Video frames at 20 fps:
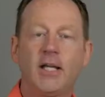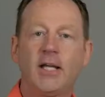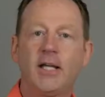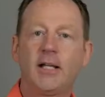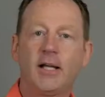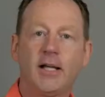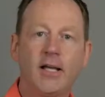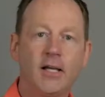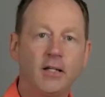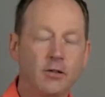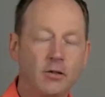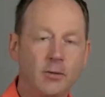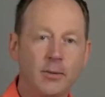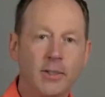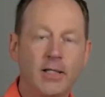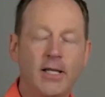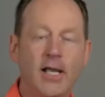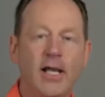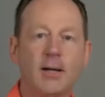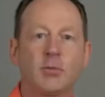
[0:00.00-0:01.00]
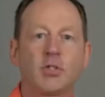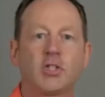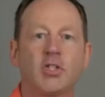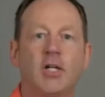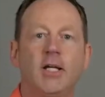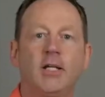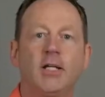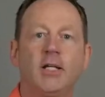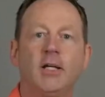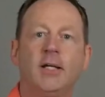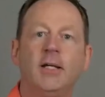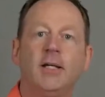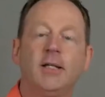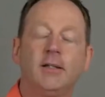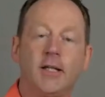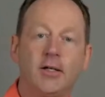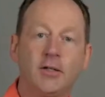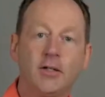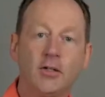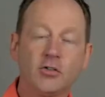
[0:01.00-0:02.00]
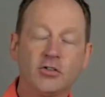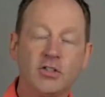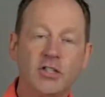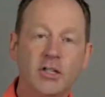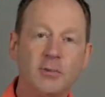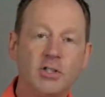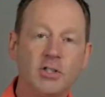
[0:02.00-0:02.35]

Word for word: and I had a little bit of camera shake. Now here's an